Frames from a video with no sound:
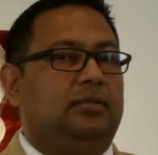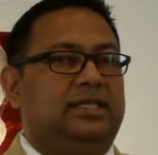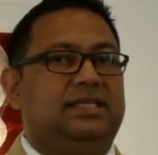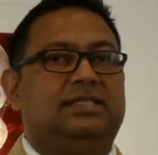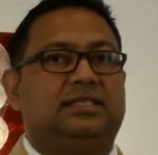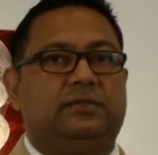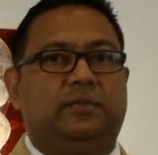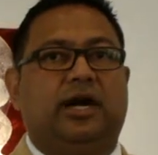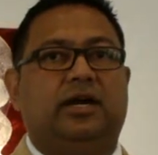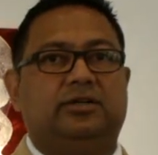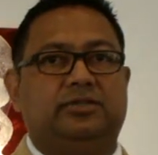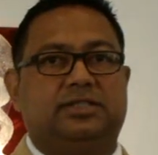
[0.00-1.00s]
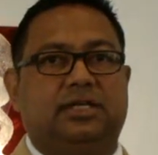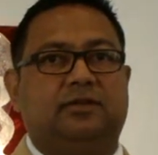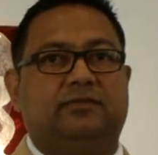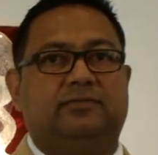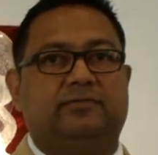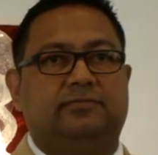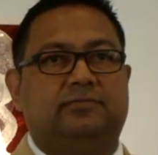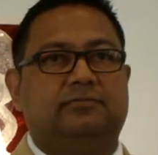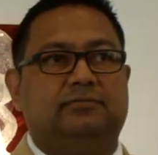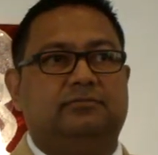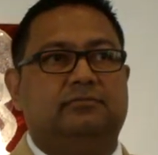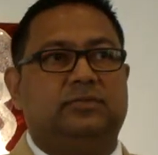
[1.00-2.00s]
Please inspire yourself
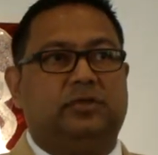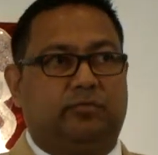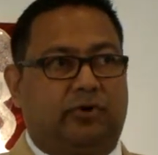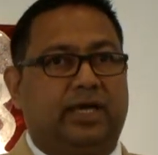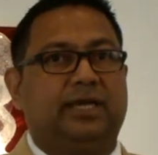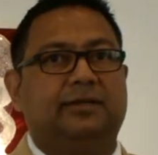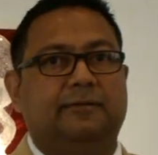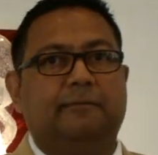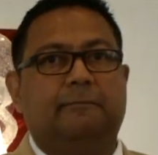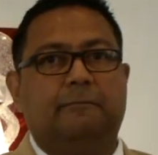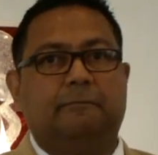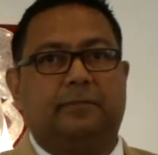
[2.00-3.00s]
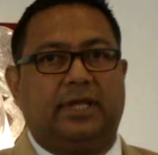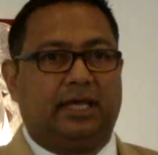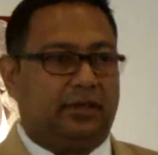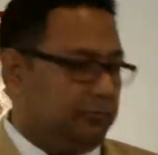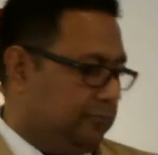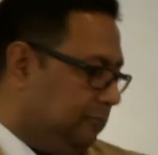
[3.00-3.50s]
to pray. Thank you.